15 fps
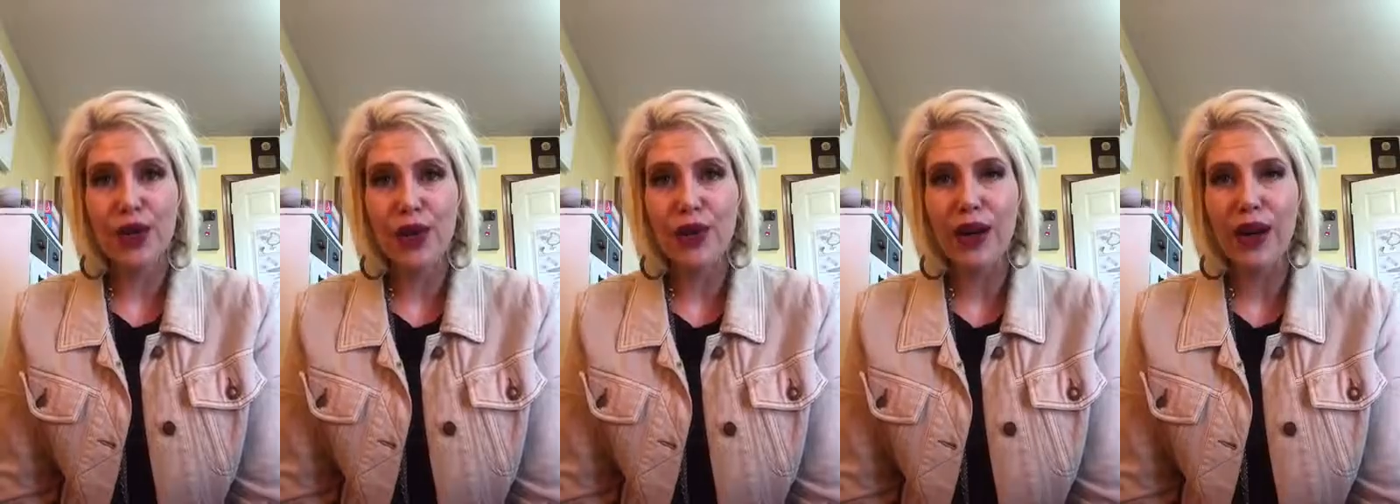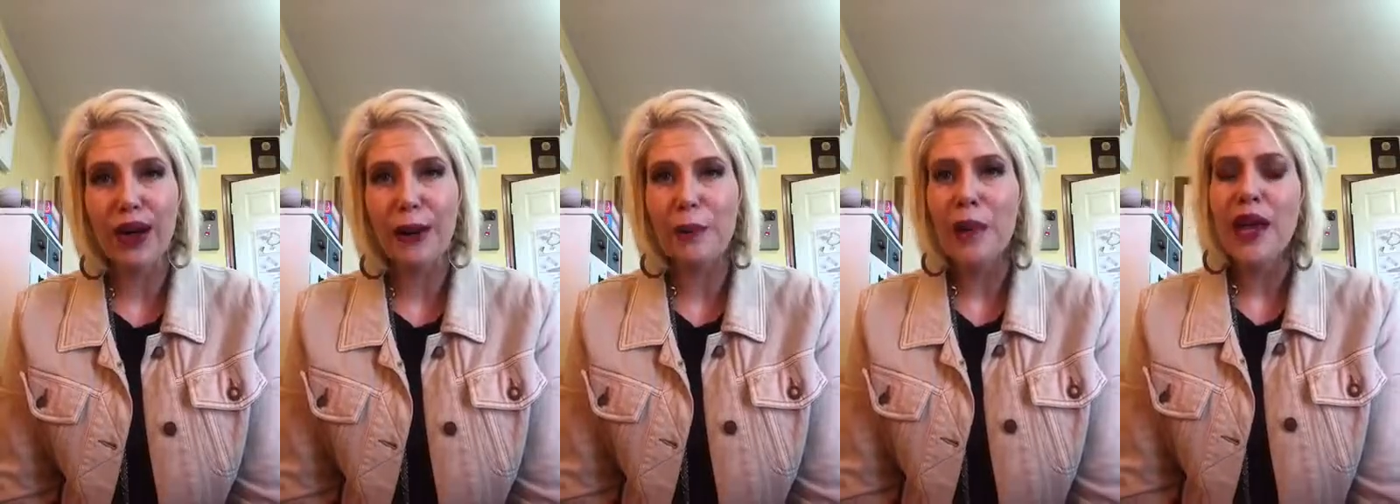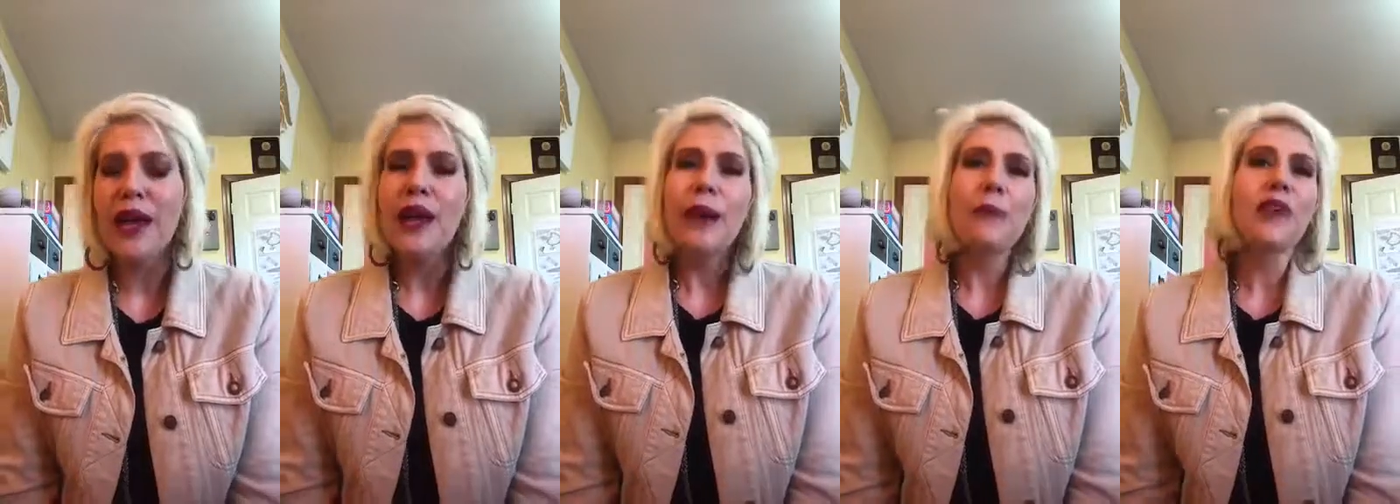program,
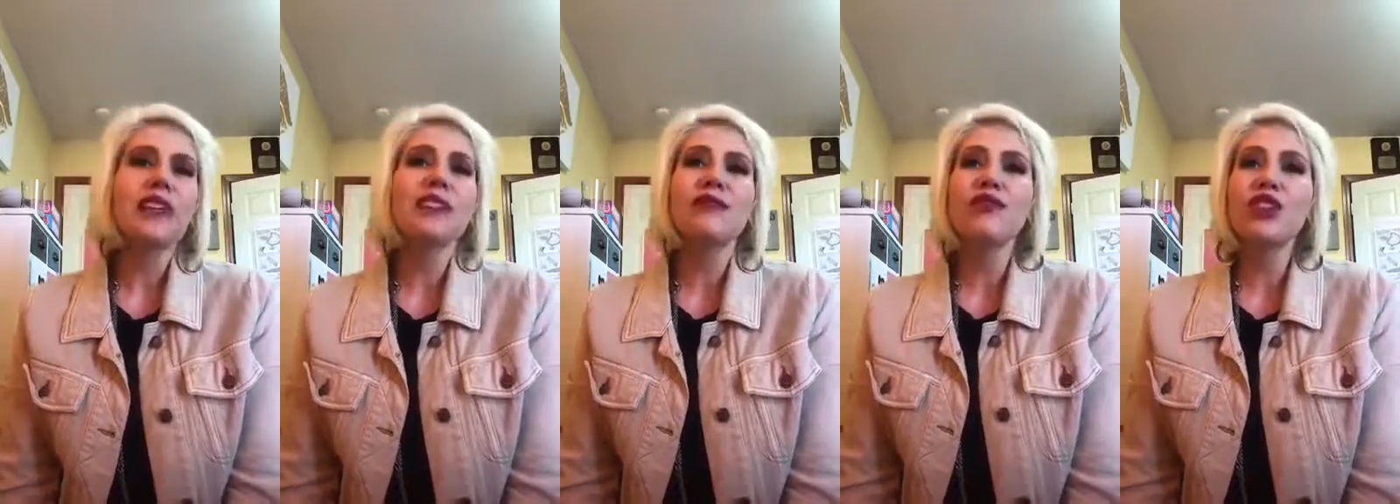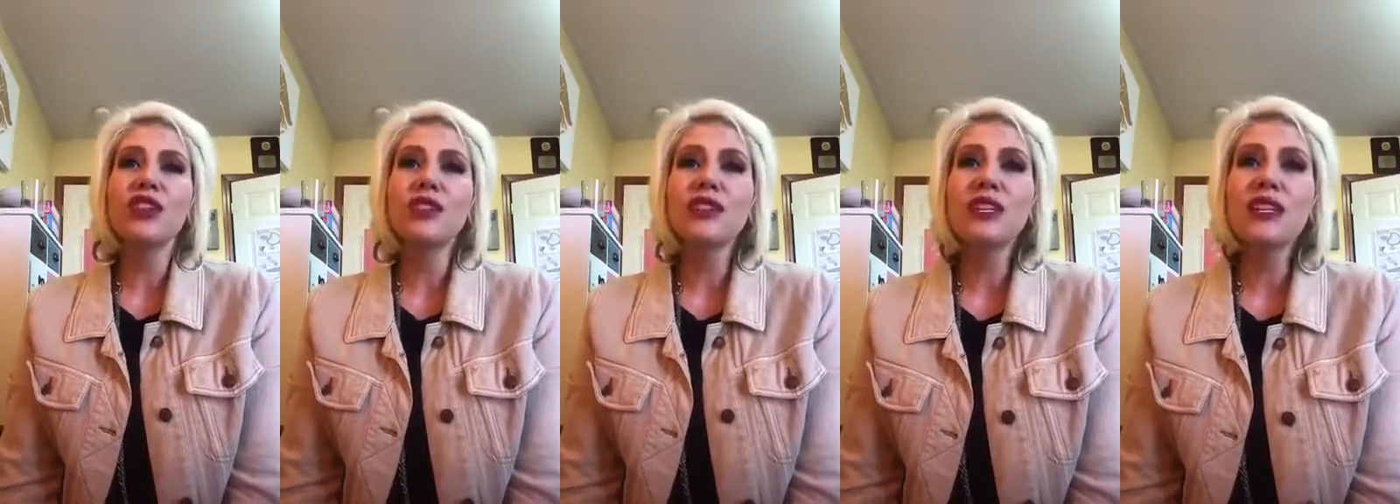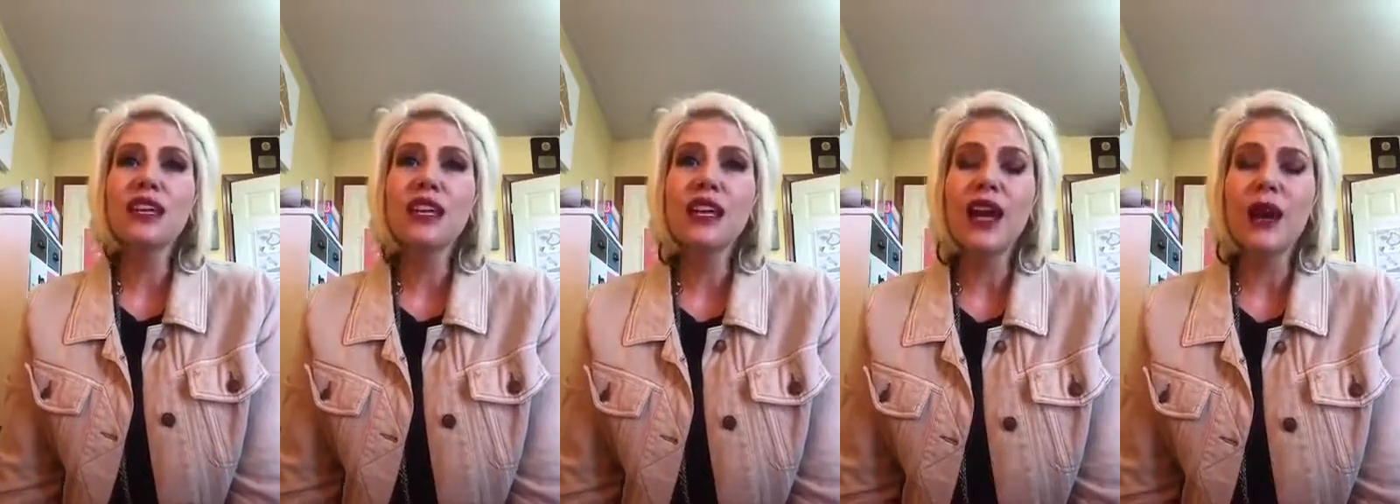because if she's
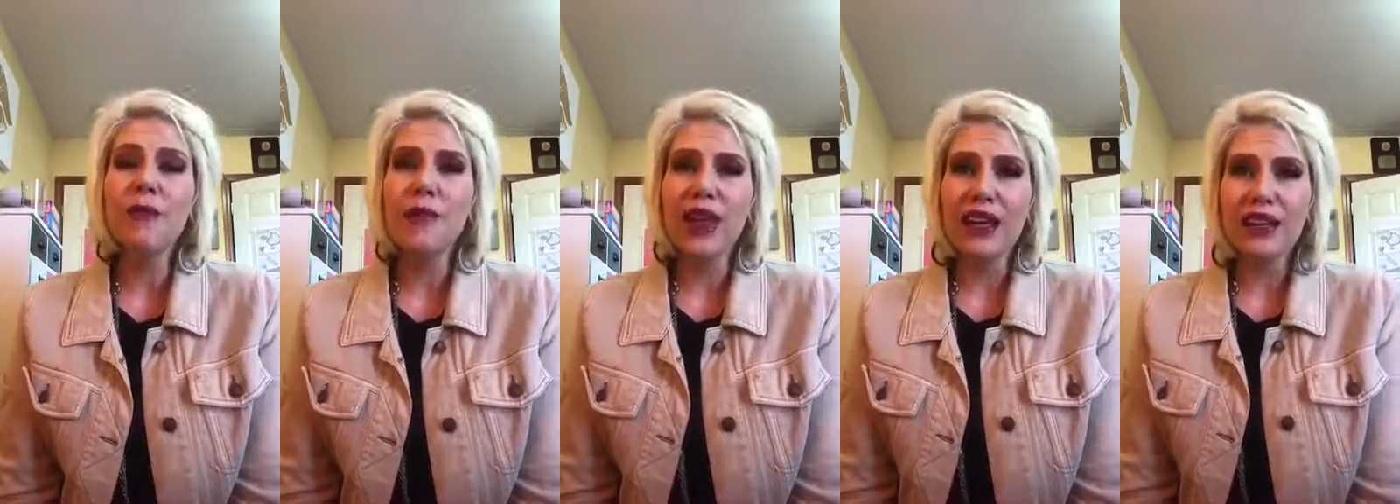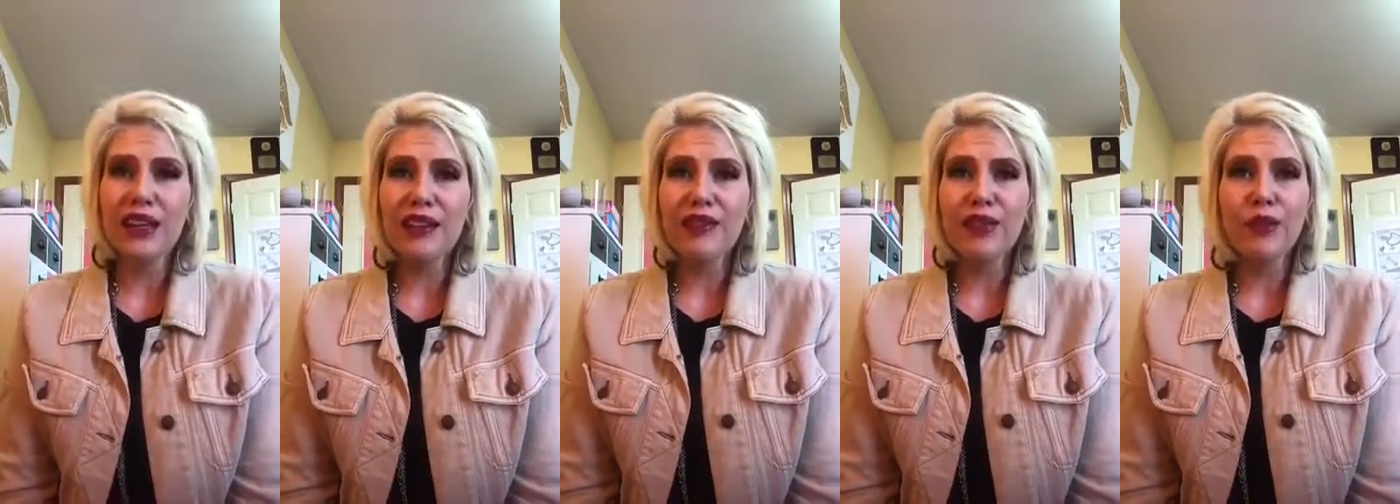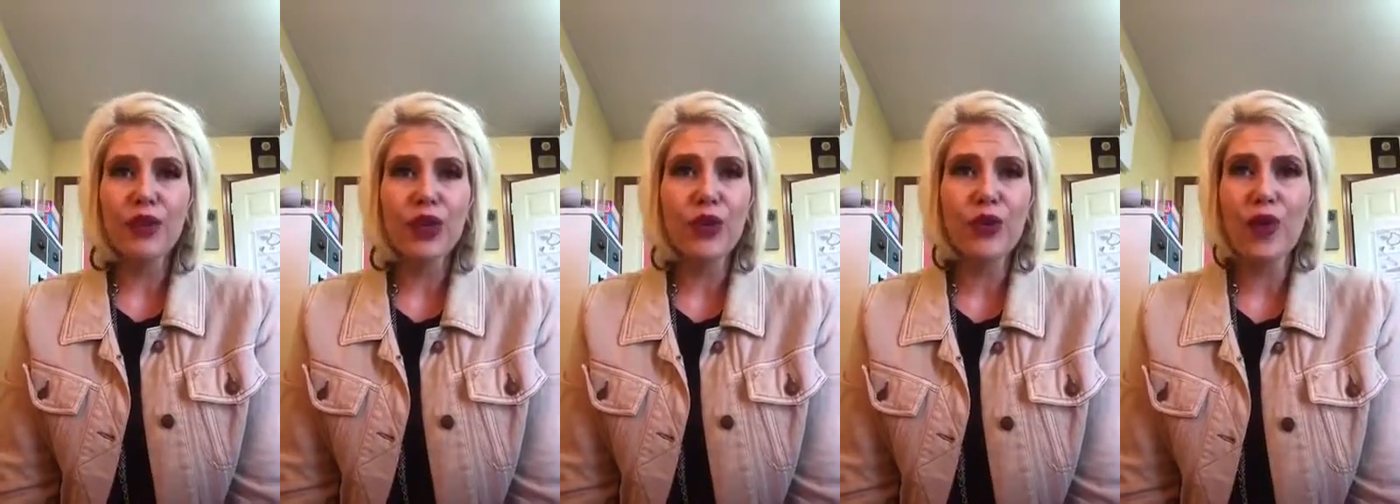getting a mailing from
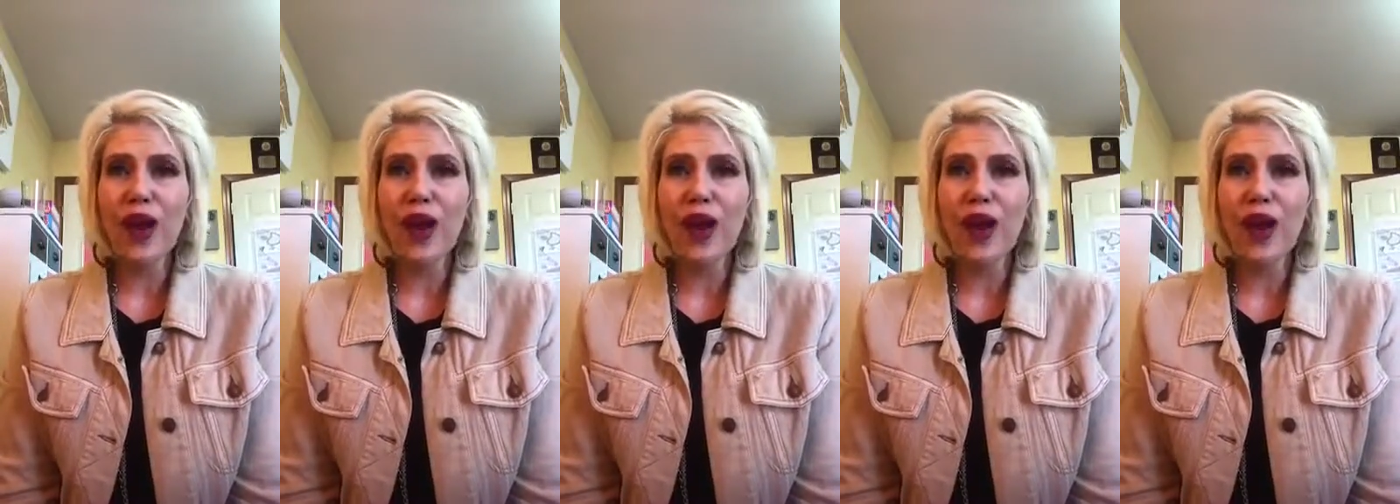you